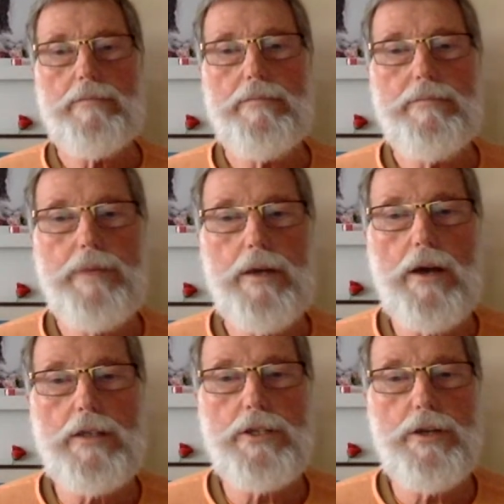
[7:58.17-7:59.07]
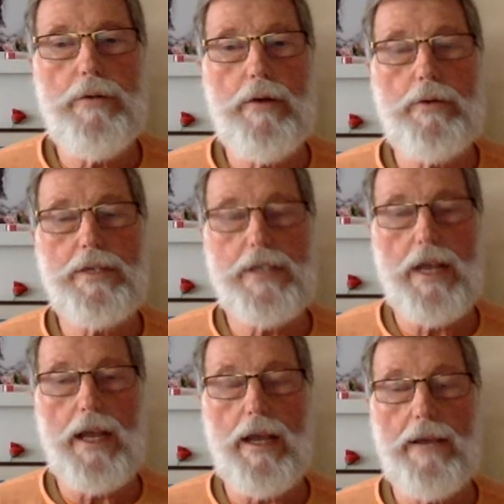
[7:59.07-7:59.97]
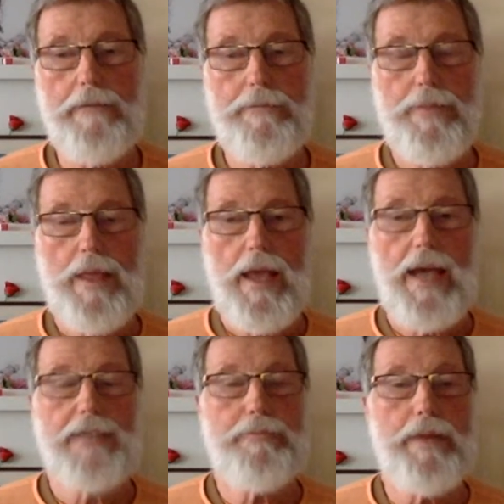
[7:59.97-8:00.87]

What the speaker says: because Shiva was saying, as many